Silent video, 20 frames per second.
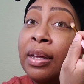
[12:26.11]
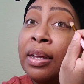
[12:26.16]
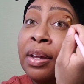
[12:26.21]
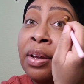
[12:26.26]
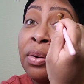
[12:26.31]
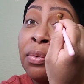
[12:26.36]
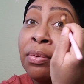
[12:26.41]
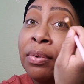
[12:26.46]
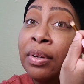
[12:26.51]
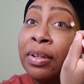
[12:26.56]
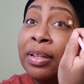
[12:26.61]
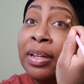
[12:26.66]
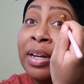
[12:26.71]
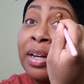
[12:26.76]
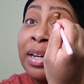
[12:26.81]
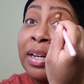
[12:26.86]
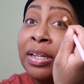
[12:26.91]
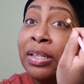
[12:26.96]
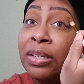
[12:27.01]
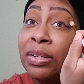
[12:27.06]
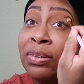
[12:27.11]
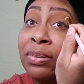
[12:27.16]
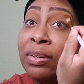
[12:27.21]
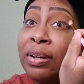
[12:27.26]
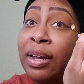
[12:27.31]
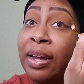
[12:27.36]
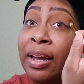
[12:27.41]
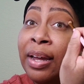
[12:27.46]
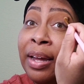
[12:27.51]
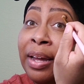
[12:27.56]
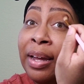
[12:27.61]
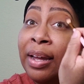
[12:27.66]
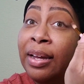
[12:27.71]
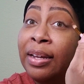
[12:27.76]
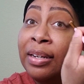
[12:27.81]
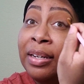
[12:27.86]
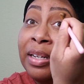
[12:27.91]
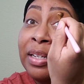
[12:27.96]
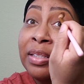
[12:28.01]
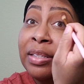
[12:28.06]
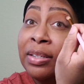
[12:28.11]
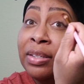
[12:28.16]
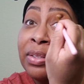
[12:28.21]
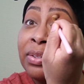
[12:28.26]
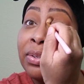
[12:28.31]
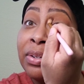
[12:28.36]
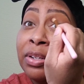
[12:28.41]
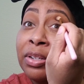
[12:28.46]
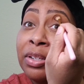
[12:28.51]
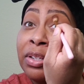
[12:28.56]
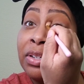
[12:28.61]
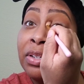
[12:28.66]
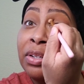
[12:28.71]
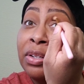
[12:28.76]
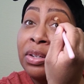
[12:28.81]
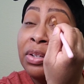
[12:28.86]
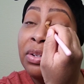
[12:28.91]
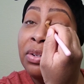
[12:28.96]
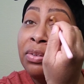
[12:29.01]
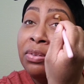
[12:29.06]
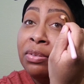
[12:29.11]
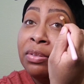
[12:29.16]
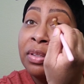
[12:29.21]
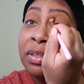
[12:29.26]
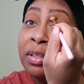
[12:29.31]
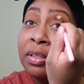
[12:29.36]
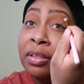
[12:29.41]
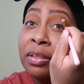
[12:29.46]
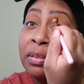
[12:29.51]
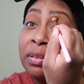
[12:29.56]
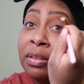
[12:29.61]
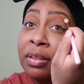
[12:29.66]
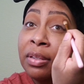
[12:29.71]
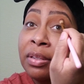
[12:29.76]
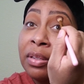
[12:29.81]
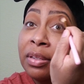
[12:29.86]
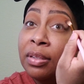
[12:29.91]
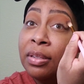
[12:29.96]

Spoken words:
and realized, okay, I need to start using